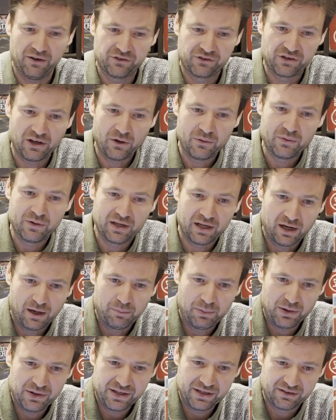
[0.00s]
So I'll
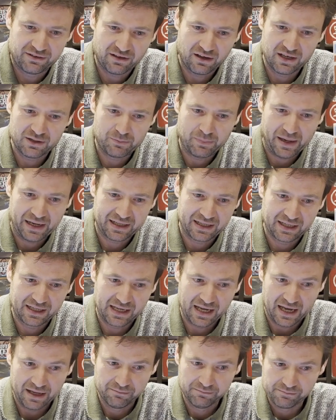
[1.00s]
put these dice back
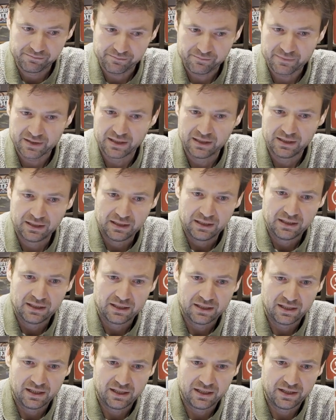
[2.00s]
again
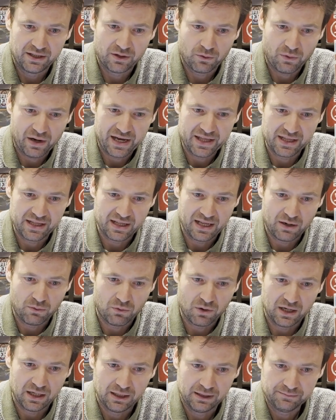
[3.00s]
in the way that they
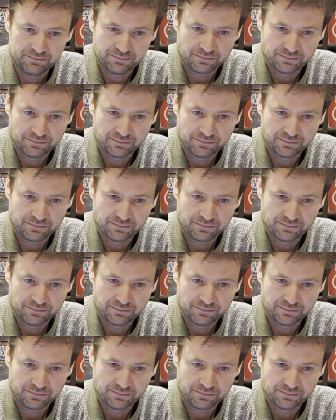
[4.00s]
were.